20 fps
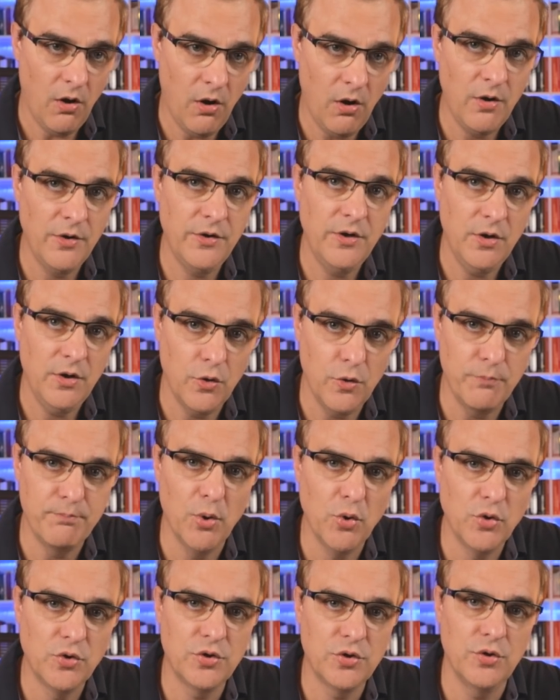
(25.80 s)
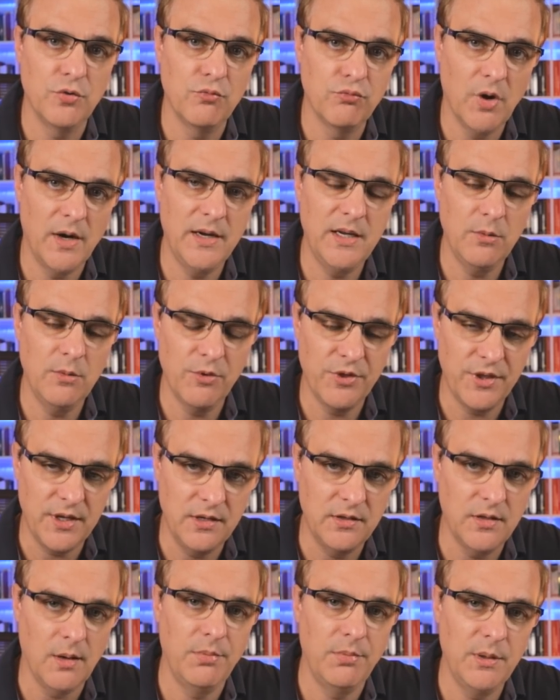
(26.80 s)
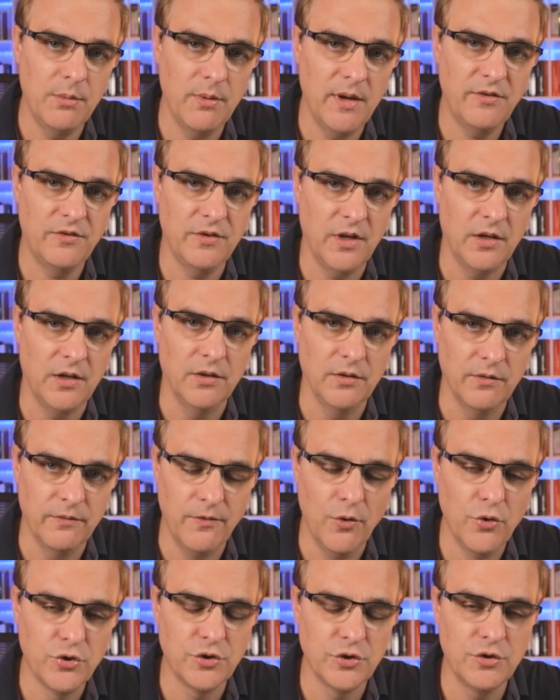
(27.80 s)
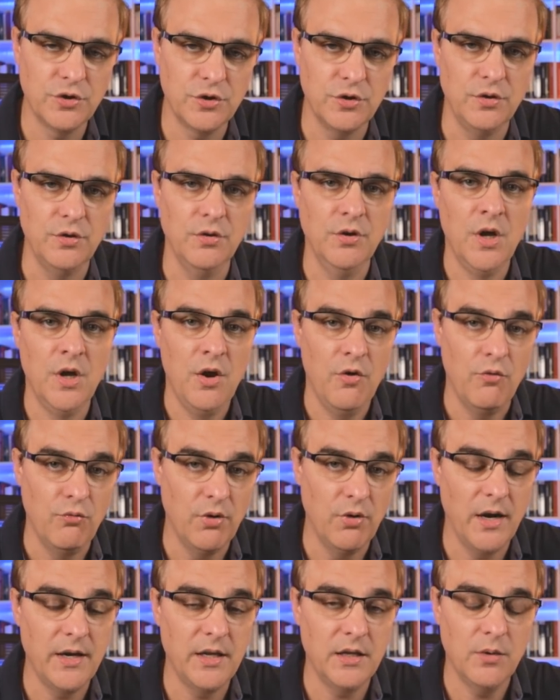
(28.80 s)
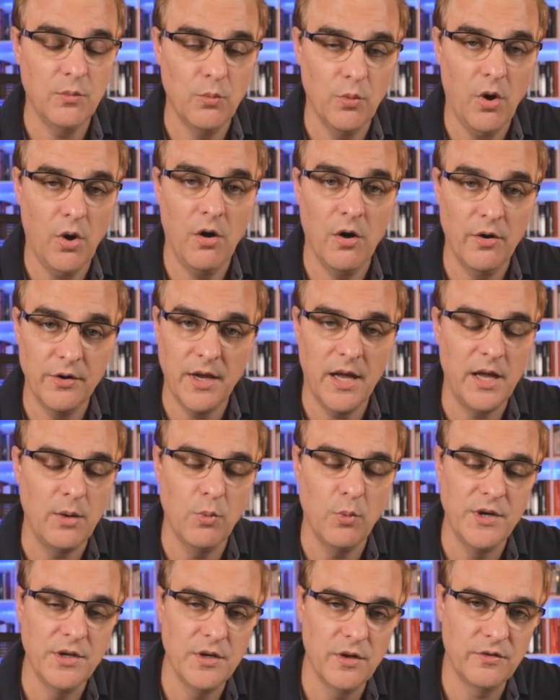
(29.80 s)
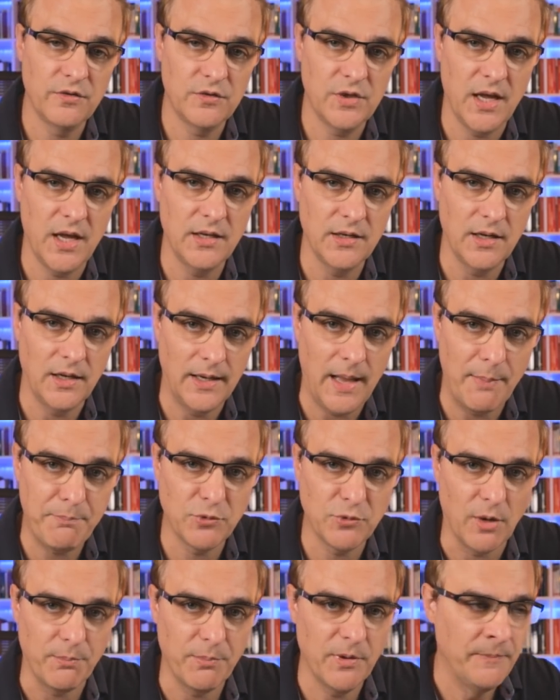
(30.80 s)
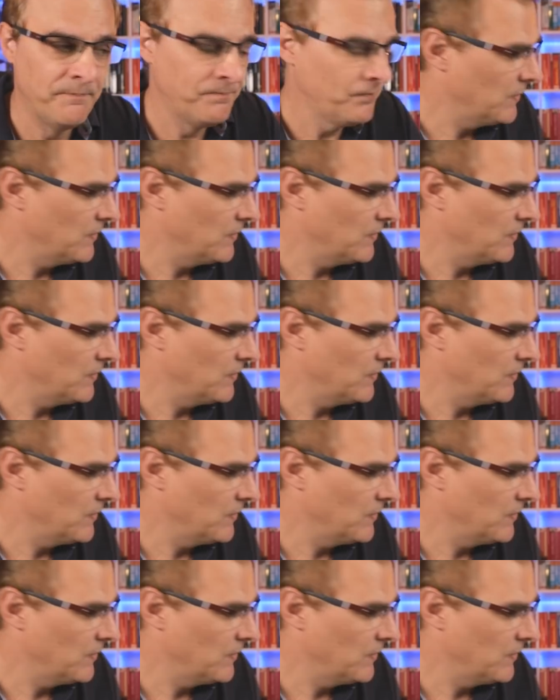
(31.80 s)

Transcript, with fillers: on Ubuntu running within WSL version 2 running on a Windows 10 laptop.